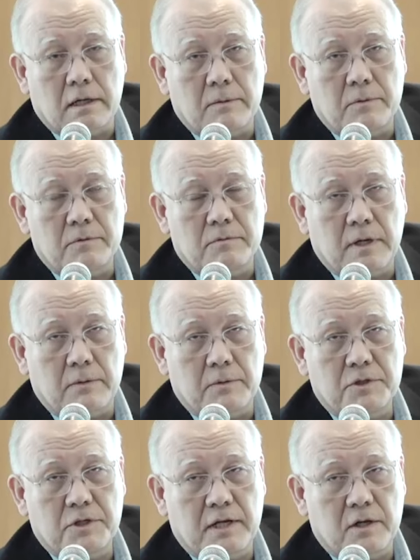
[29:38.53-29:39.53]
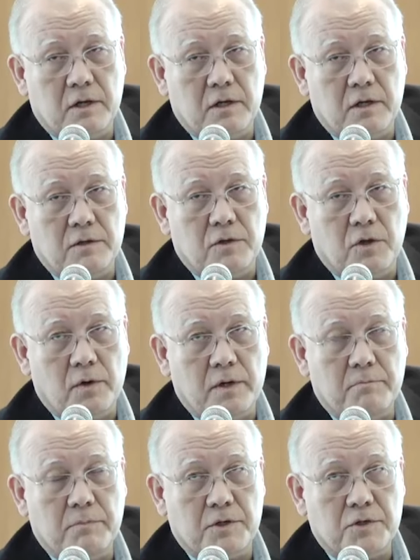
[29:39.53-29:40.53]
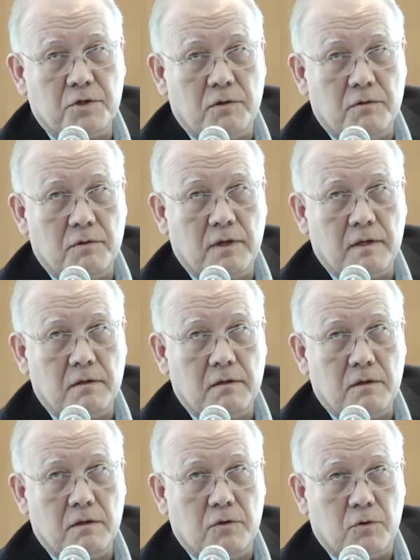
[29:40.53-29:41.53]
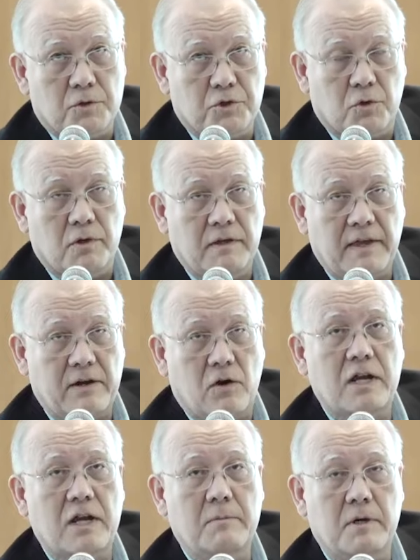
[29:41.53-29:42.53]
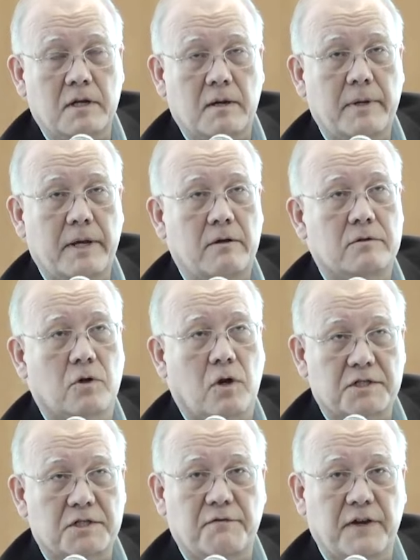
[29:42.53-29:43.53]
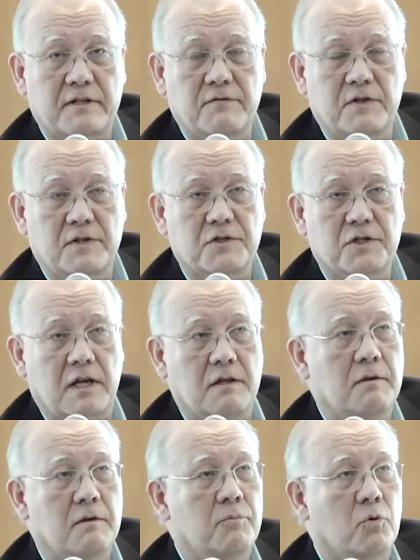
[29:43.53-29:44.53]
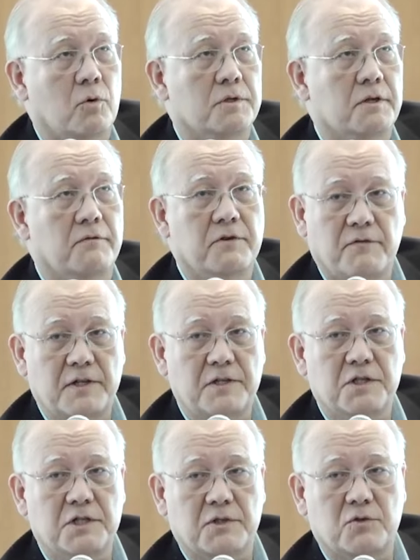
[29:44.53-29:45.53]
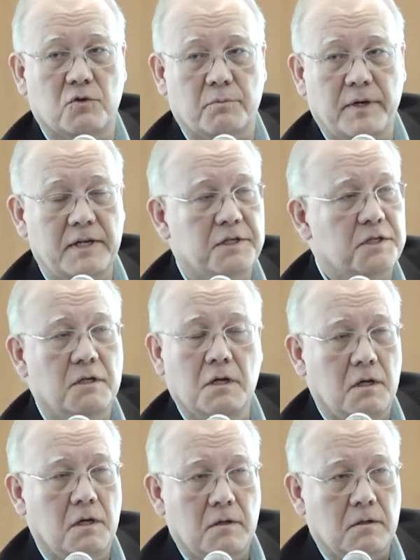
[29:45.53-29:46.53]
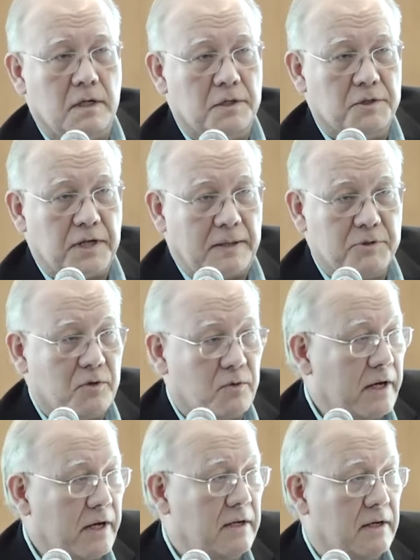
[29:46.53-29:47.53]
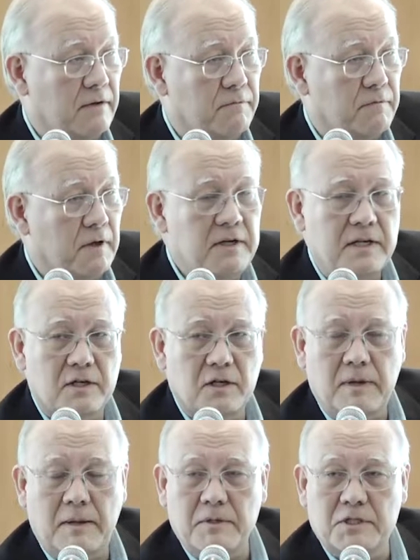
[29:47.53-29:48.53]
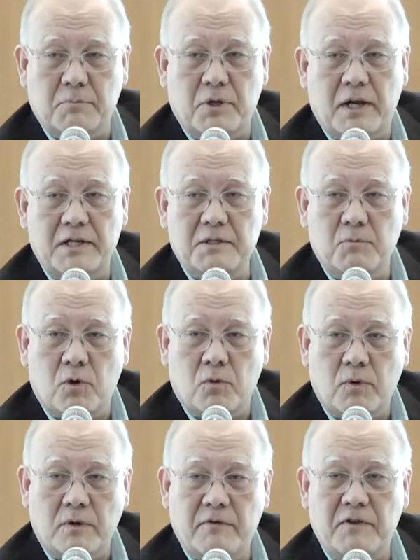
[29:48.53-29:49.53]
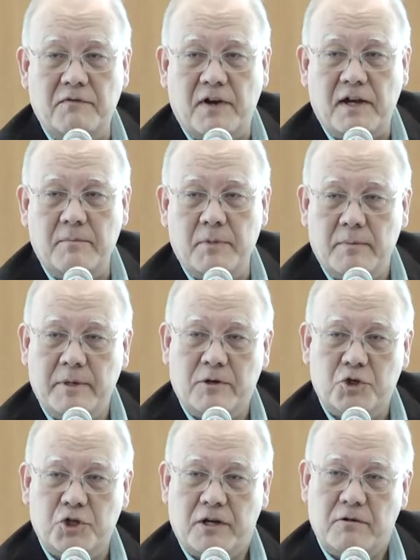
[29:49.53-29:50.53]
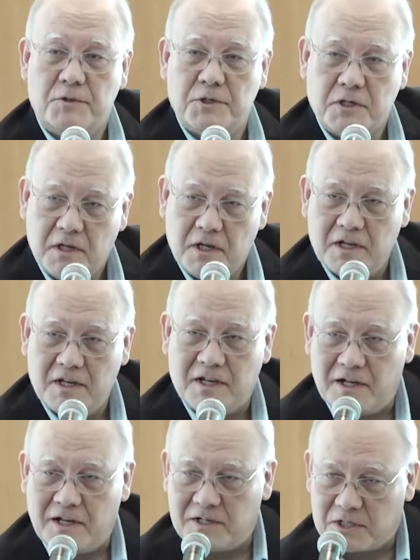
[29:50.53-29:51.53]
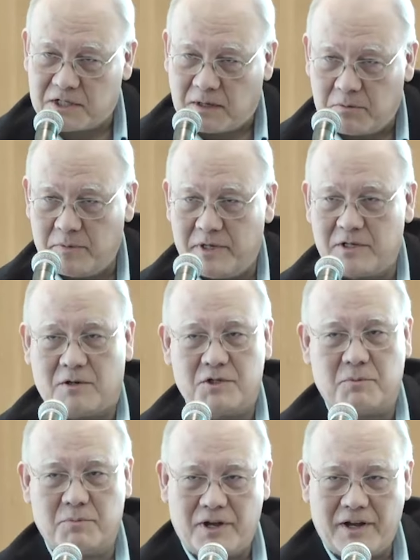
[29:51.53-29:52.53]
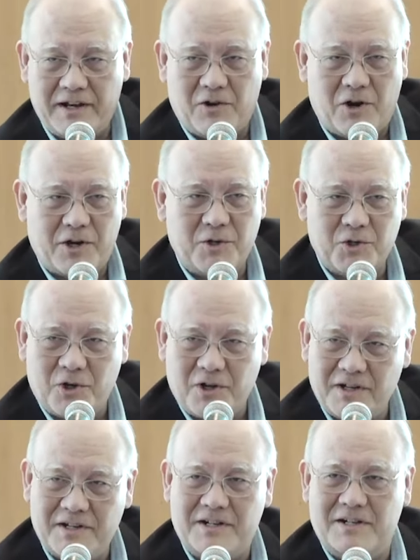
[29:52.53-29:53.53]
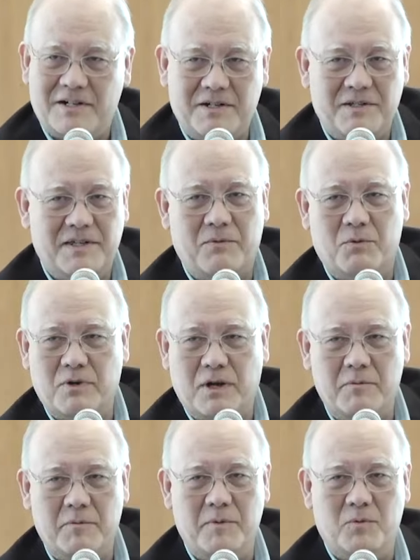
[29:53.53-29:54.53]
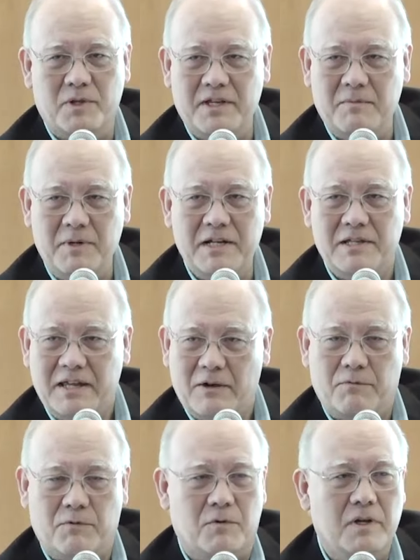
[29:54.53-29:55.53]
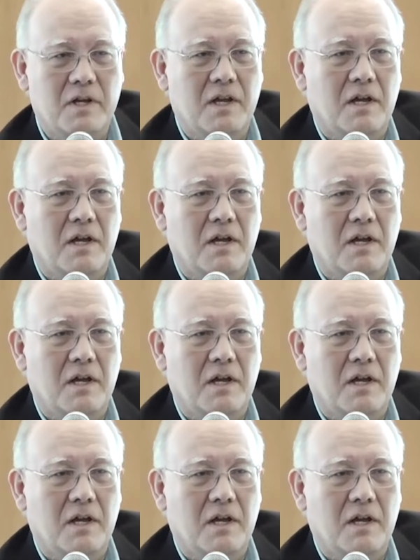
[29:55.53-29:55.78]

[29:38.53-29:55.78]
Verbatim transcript: I would I would say it, it though it is that there is certainly that argument about cost effectiveness and the importance of a defense industrial base is absolutely great. Uh, if India could maybe supply some more 155 millimeter shells uh, to supplement our supply in Arkansas, uh, that would probably be really immediately helpful.